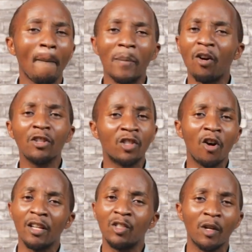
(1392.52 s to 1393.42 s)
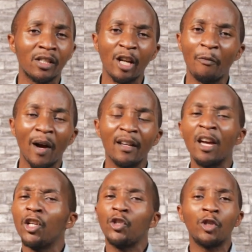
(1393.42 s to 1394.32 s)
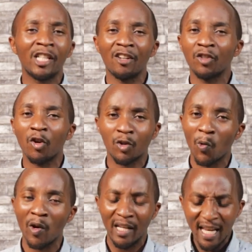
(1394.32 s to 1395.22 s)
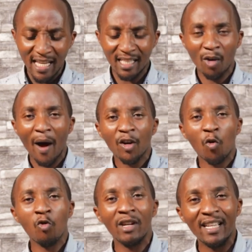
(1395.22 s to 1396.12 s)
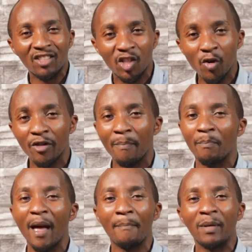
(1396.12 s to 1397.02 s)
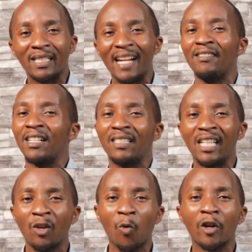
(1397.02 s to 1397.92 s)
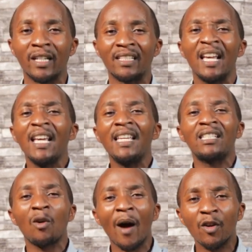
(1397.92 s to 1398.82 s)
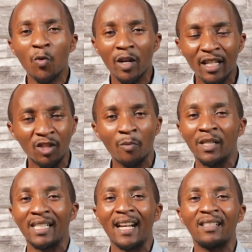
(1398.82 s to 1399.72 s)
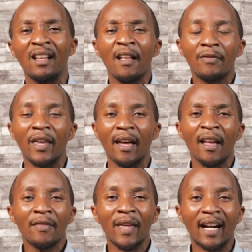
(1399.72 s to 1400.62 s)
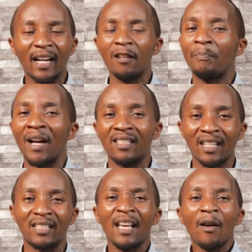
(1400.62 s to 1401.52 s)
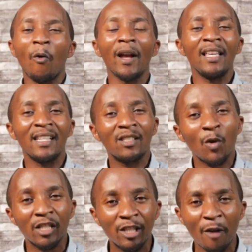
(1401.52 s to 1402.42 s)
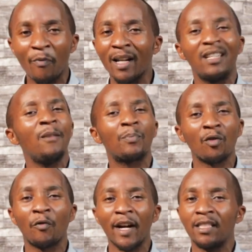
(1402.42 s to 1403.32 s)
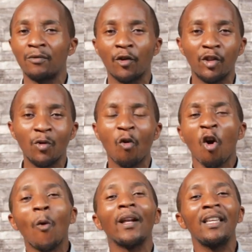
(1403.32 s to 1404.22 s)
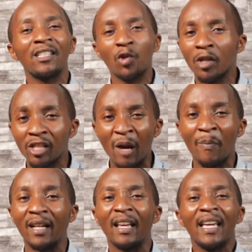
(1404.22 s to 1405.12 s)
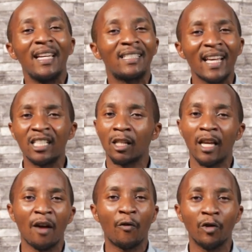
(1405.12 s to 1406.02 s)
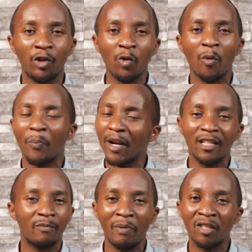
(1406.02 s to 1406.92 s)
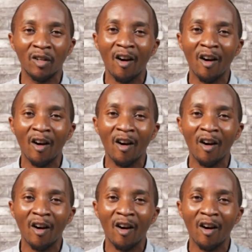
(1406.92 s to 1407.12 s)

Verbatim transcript: because God is your shepherd, you shall not want. He is the one who leads you in the, uh, beside the still waters. He is the one who leads you beside the, the green pastures. When he is your shepherd, he provides for you. When he is your shepherd, he takes care for you. Praise be to